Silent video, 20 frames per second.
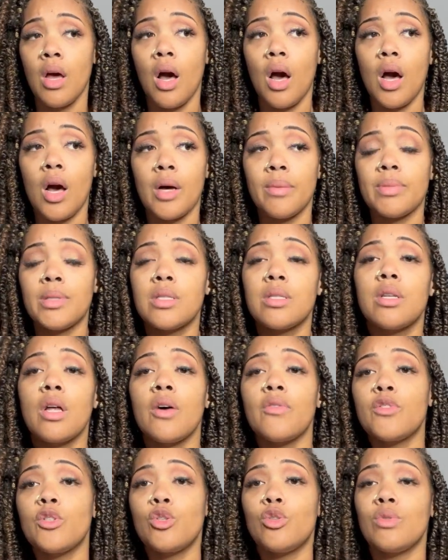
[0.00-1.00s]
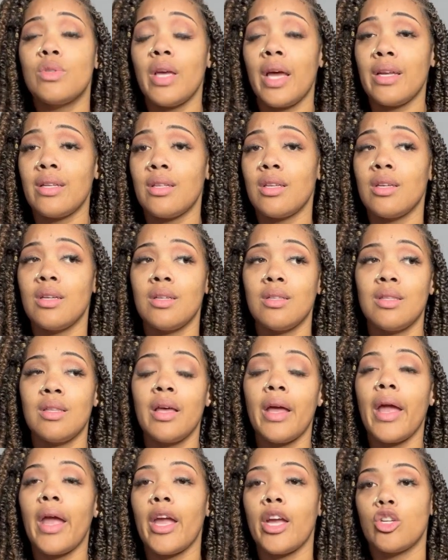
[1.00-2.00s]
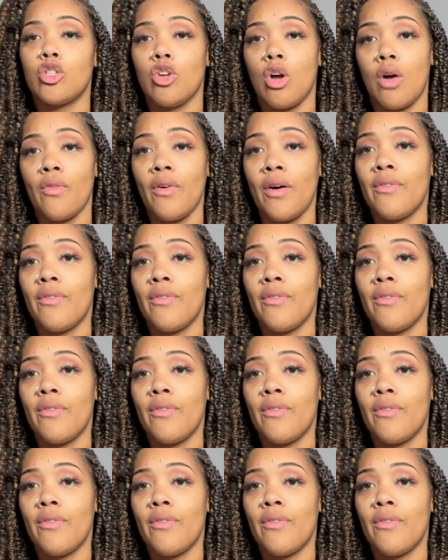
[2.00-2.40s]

um, stuff to take the, the edge off.